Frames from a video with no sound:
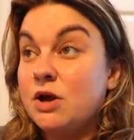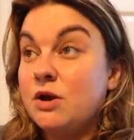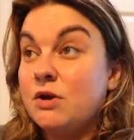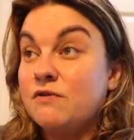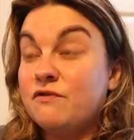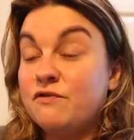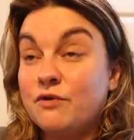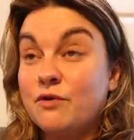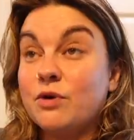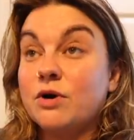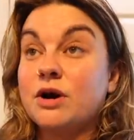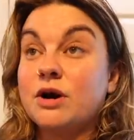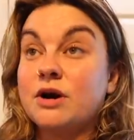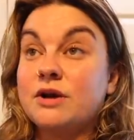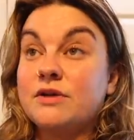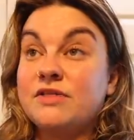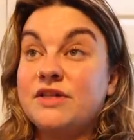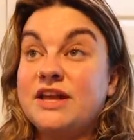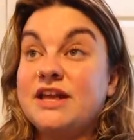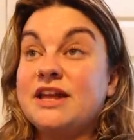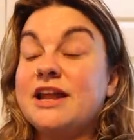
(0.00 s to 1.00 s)
for
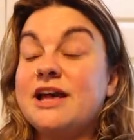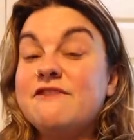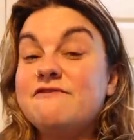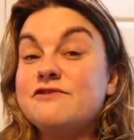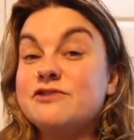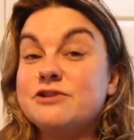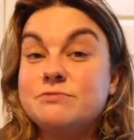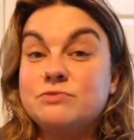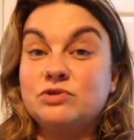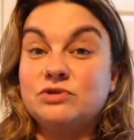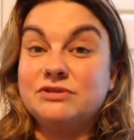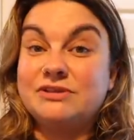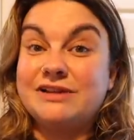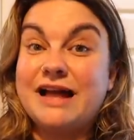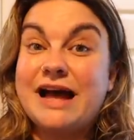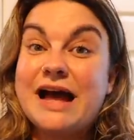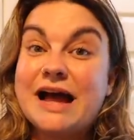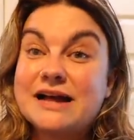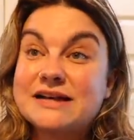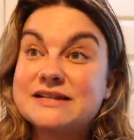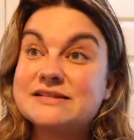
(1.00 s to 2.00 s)
the inevitable
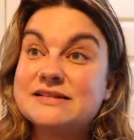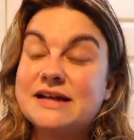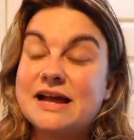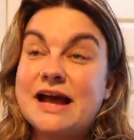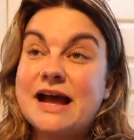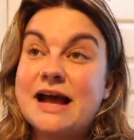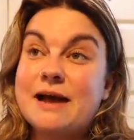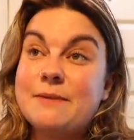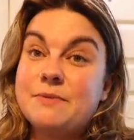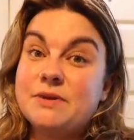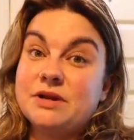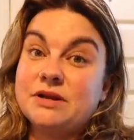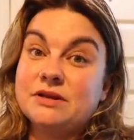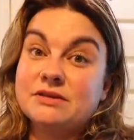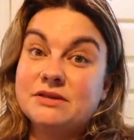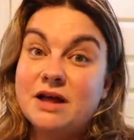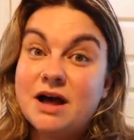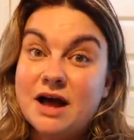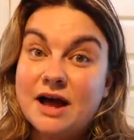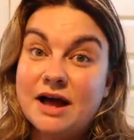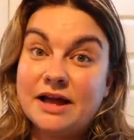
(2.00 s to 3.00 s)
lacks that happen
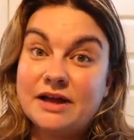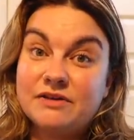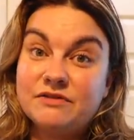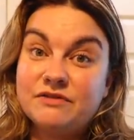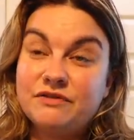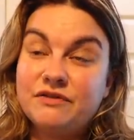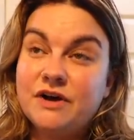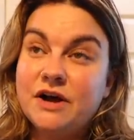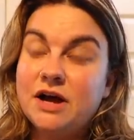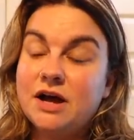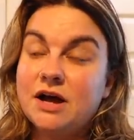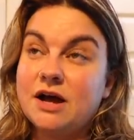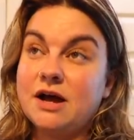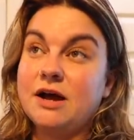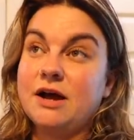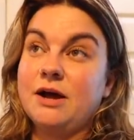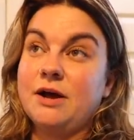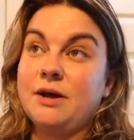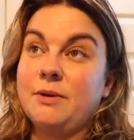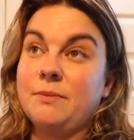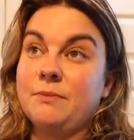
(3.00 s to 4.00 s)
in life
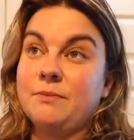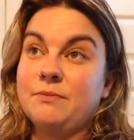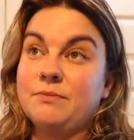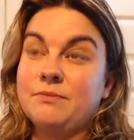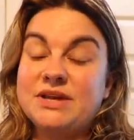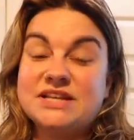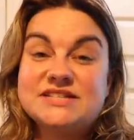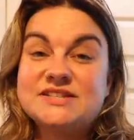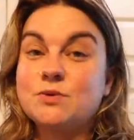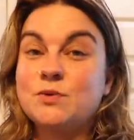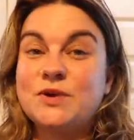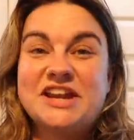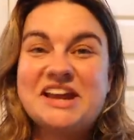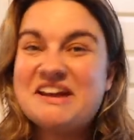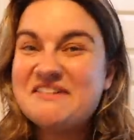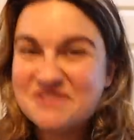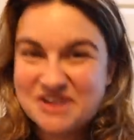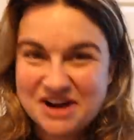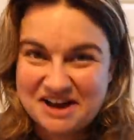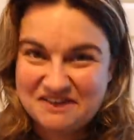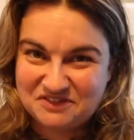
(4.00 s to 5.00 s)
um, means that we
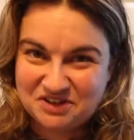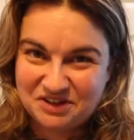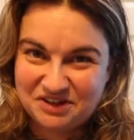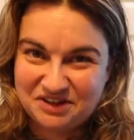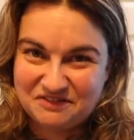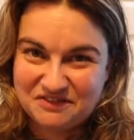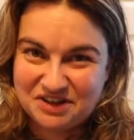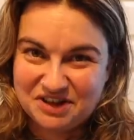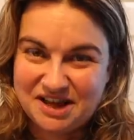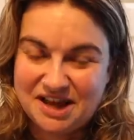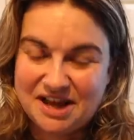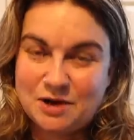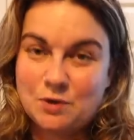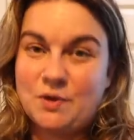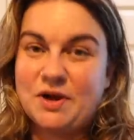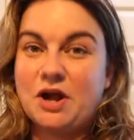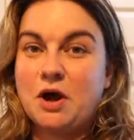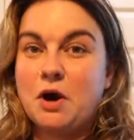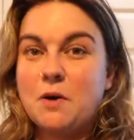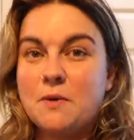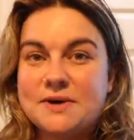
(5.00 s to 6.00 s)
never have to live in lack.
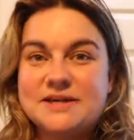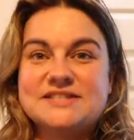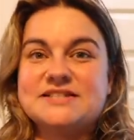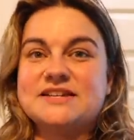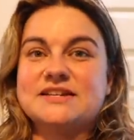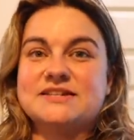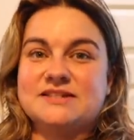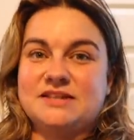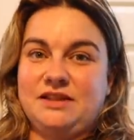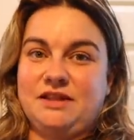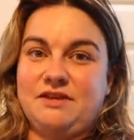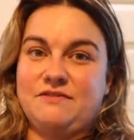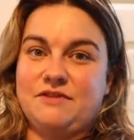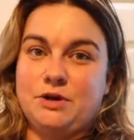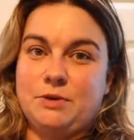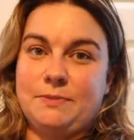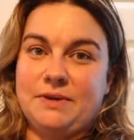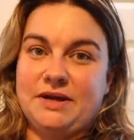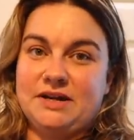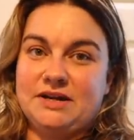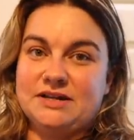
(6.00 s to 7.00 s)
We always get to live in
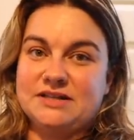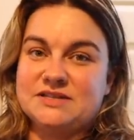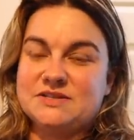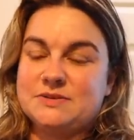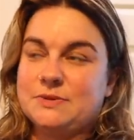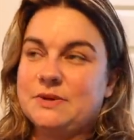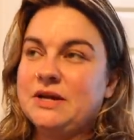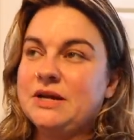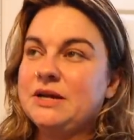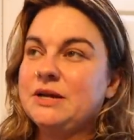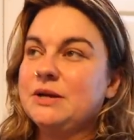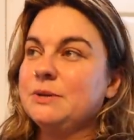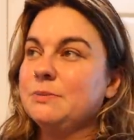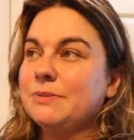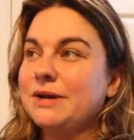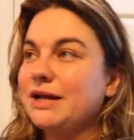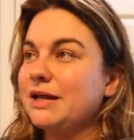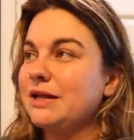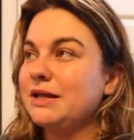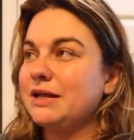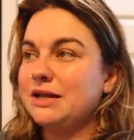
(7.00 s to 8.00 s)
abundance.
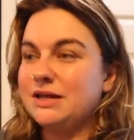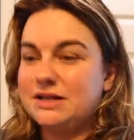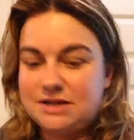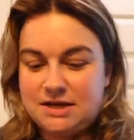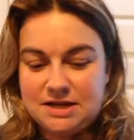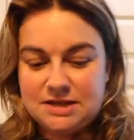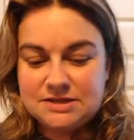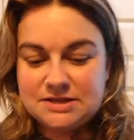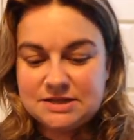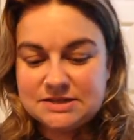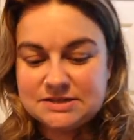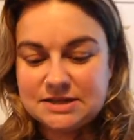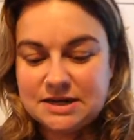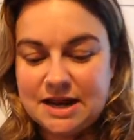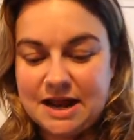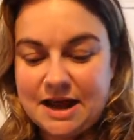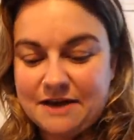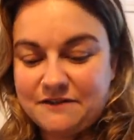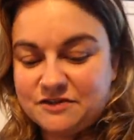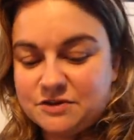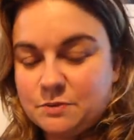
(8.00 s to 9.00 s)
But it, it doesn't
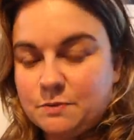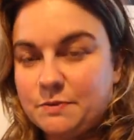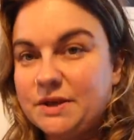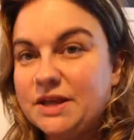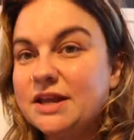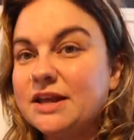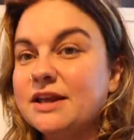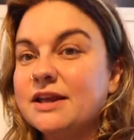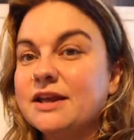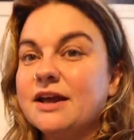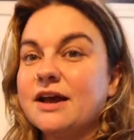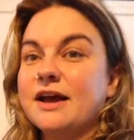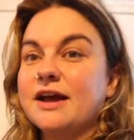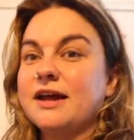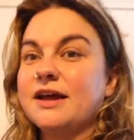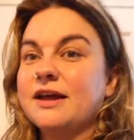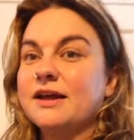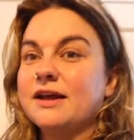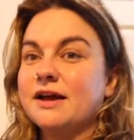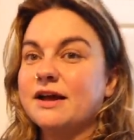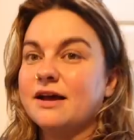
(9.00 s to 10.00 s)
have to be
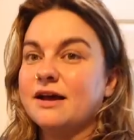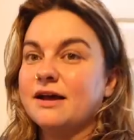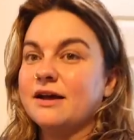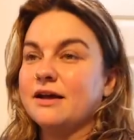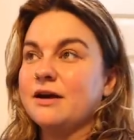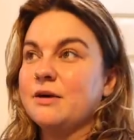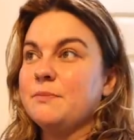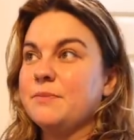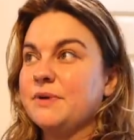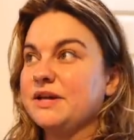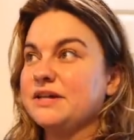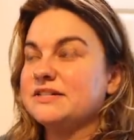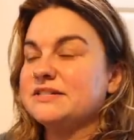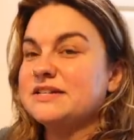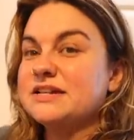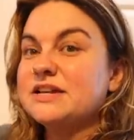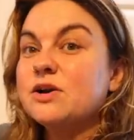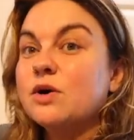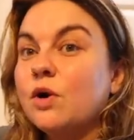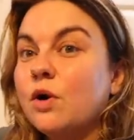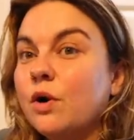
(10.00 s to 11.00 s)
a, uh, a big
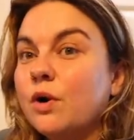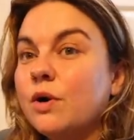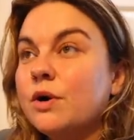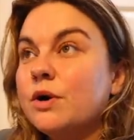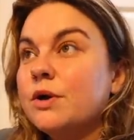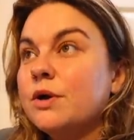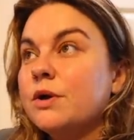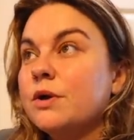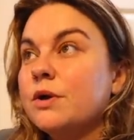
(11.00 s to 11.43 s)
deal